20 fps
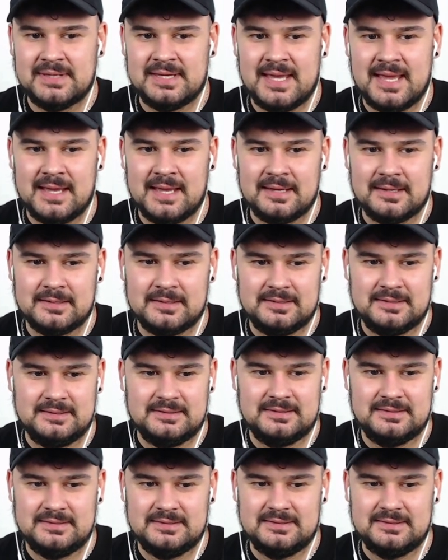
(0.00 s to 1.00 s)
okay,
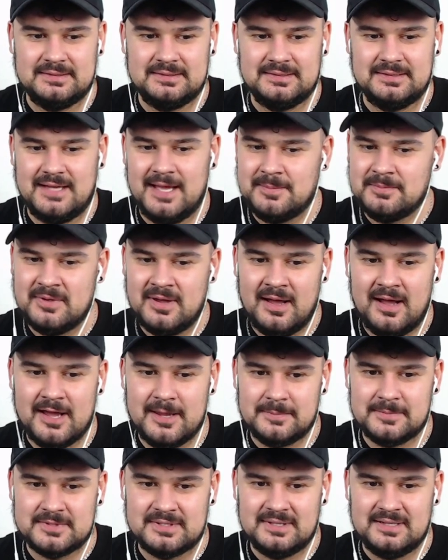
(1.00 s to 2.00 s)
I'm
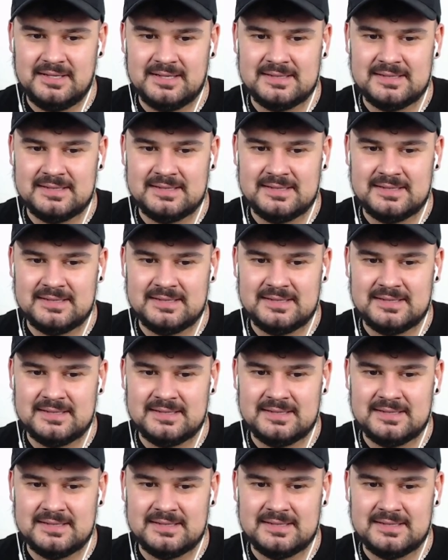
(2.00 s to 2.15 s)
hyped.